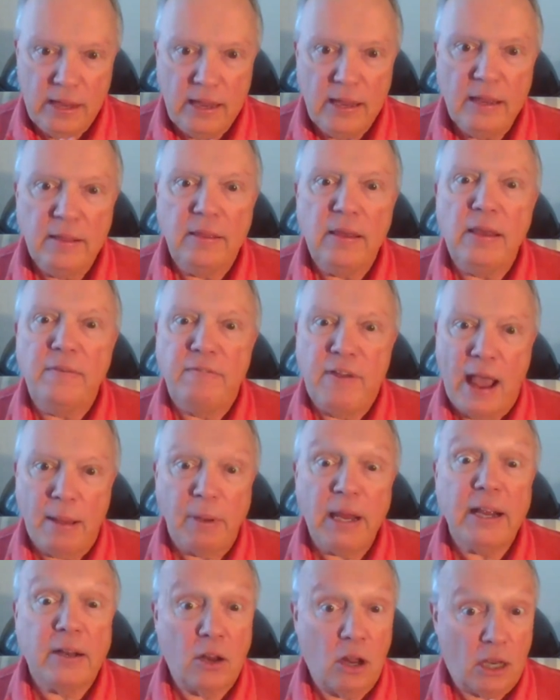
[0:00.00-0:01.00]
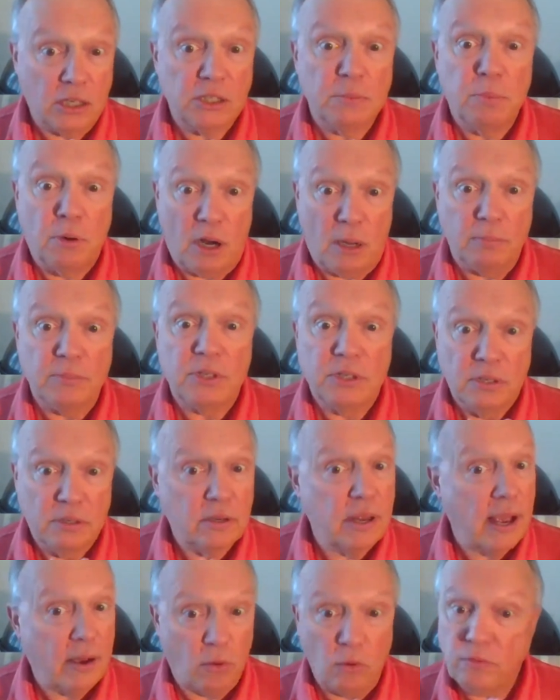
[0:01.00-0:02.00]
the the family had caused some problems.
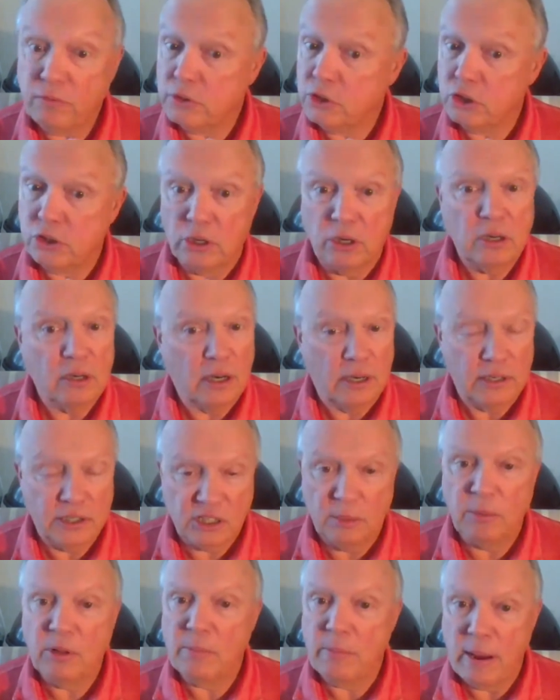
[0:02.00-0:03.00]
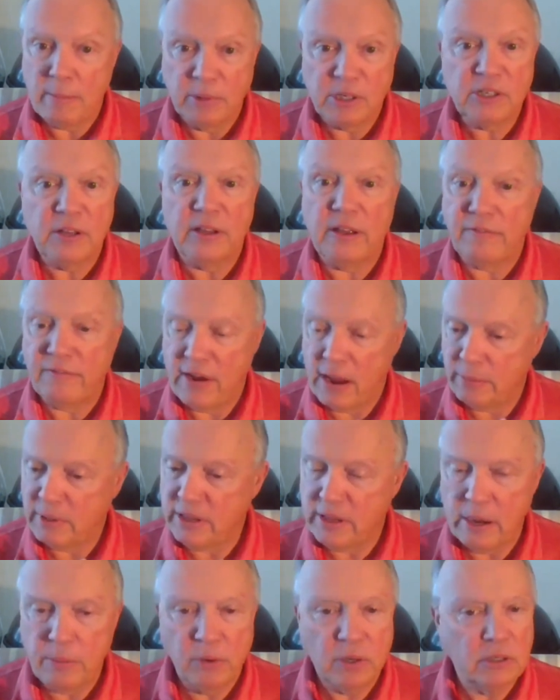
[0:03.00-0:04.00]
Yeah, well, oh, for sure. Uh, some of the members of that
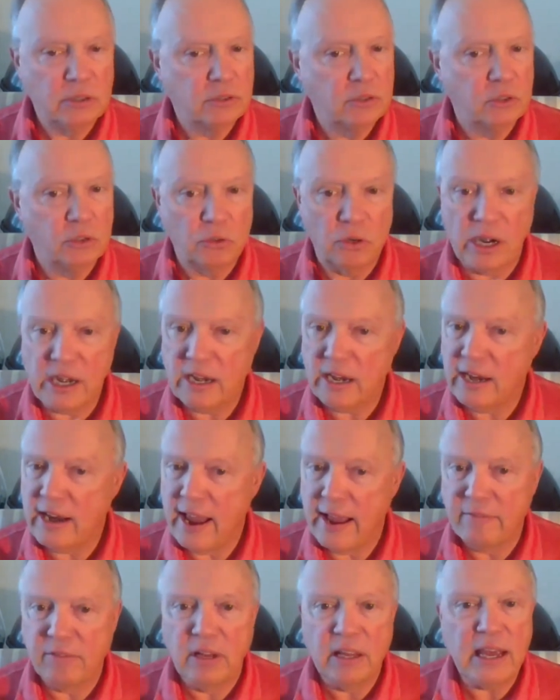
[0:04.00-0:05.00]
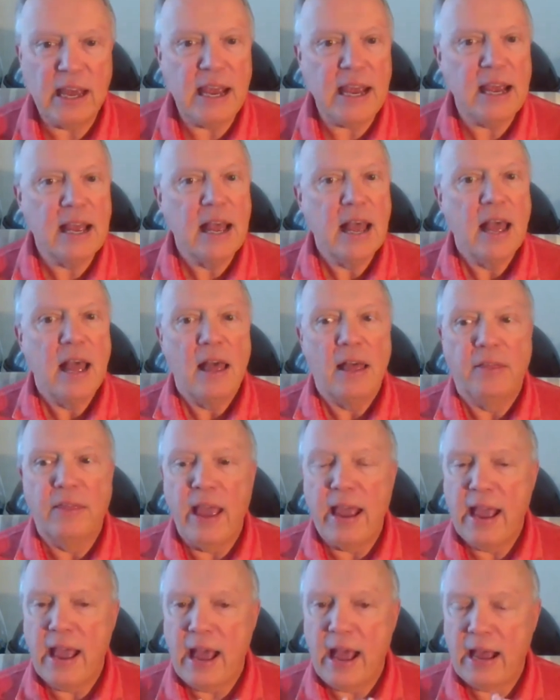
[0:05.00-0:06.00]
family they were drinking heavily.
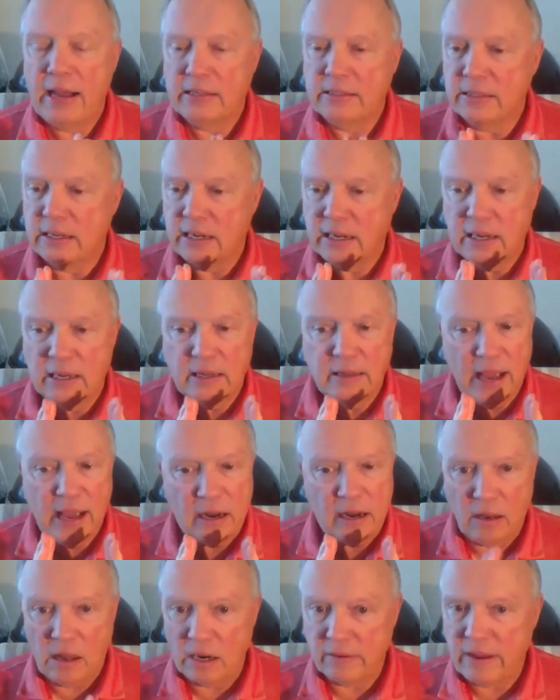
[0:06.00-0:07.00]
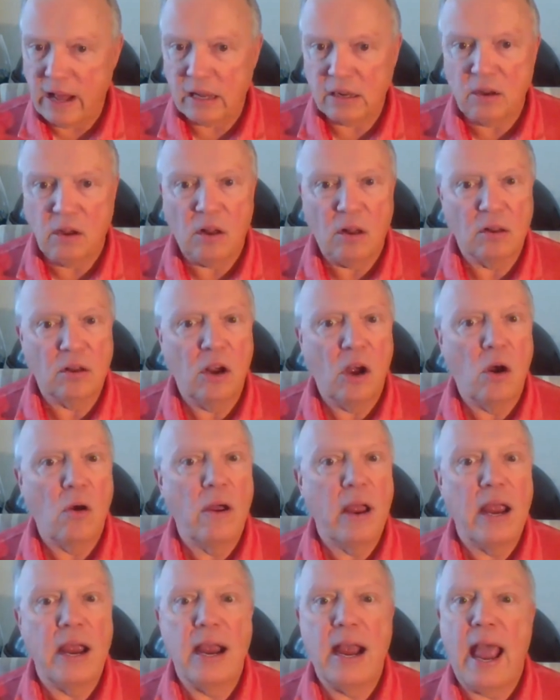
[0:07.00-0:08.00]
They had uh, they had a lot of alcohol
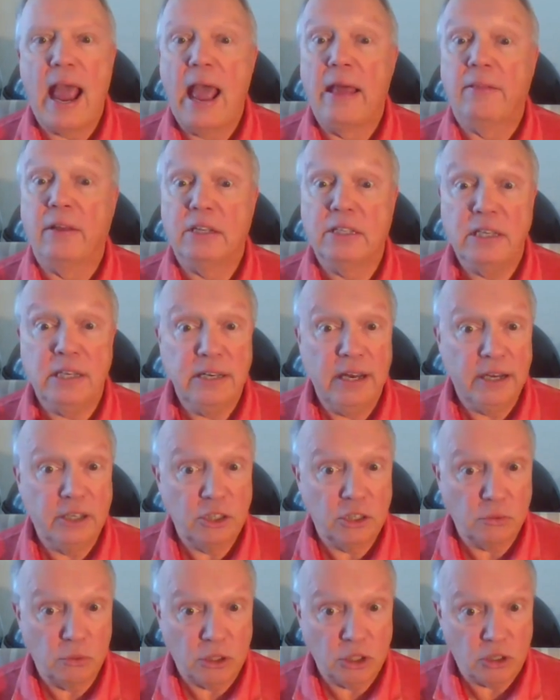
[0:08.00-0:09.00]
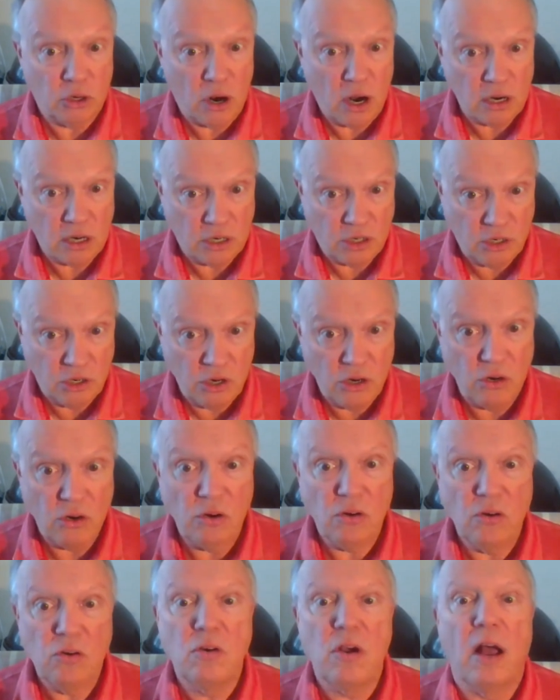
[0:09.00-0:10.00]
going, and the teenagers were drunk
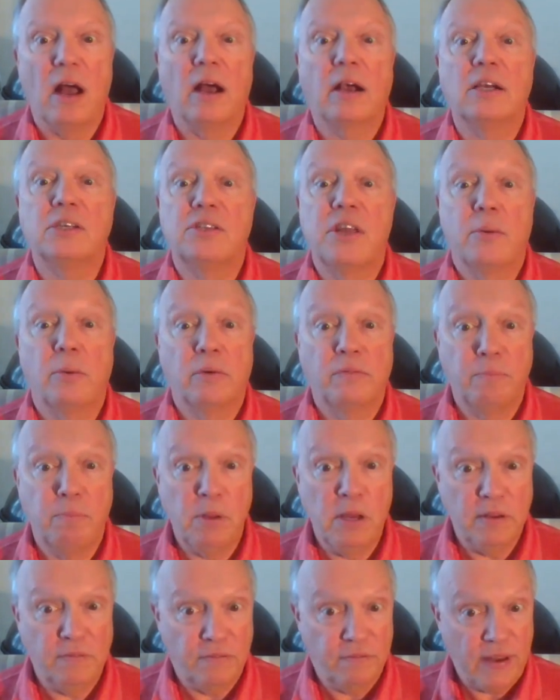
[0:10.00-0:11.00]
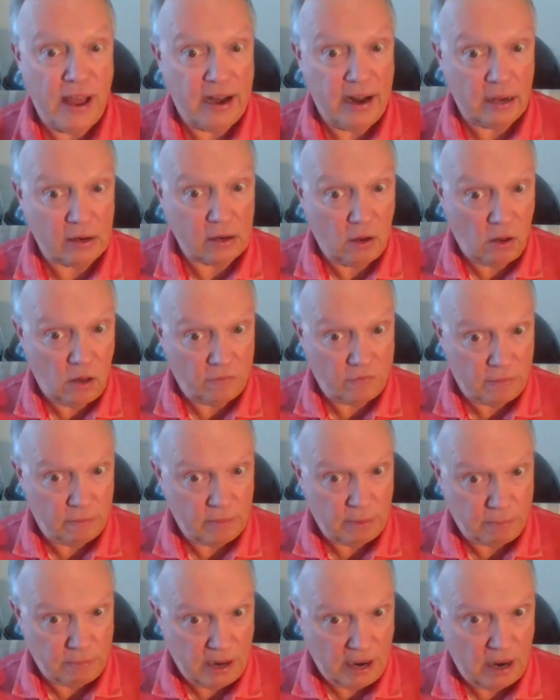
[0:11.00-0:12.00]
too because uh, they were being fed alcohol
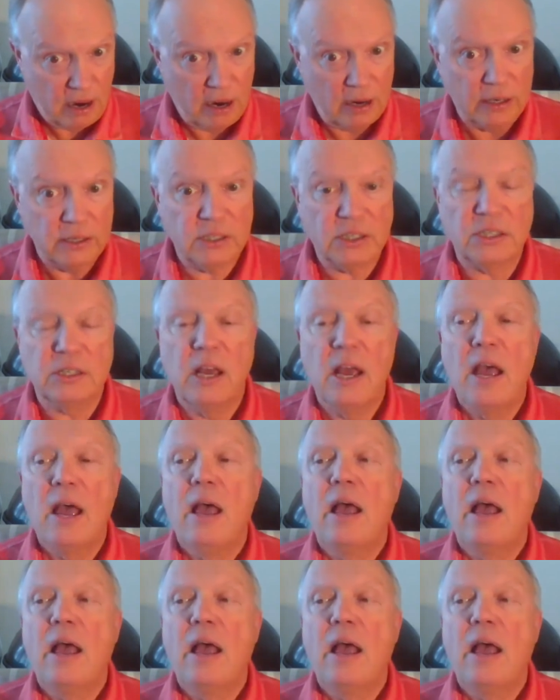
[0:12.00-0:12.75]
from the parents.